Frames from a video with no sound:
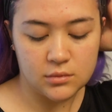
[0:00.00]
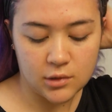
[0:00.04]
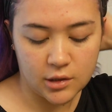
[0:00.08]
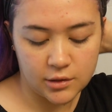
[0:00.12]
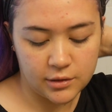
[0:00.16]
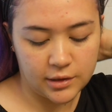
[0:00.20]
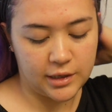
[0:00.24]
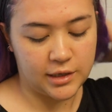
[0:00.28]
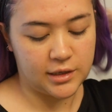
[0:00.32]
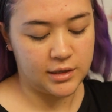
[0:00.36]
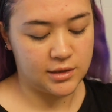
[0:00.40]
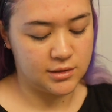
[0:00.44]

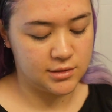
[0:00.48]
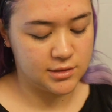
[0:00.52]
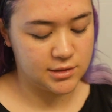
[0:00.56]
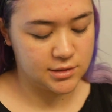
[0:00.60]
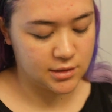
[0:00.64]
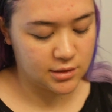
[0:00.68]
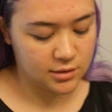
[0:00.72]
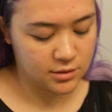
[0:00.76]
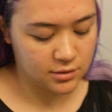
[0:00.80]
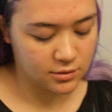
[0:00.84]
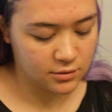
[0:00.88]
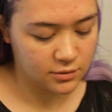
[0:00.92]
Okay,
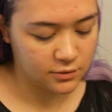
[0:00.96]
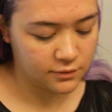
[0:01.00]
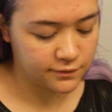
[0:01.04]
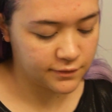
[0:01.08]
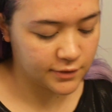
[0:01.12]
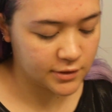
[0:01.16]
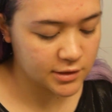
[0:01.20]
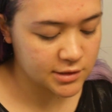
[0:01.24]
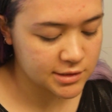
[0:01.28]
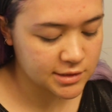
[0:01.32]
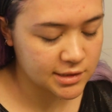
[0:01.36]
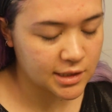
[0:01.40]
so
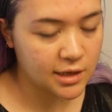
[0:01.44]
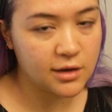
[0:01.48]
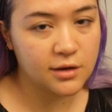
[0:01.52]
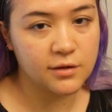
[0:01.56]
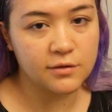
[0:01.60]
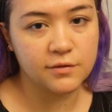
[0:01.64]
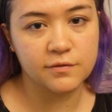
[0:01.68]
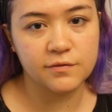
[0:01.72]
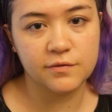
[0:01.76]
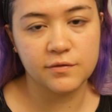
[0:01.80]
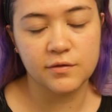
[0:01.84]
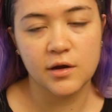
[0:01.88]
first
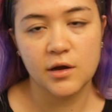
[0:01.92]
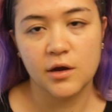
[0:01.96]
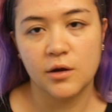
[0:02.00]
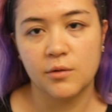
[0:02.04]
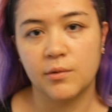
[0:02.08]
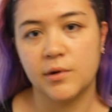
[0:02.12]
off,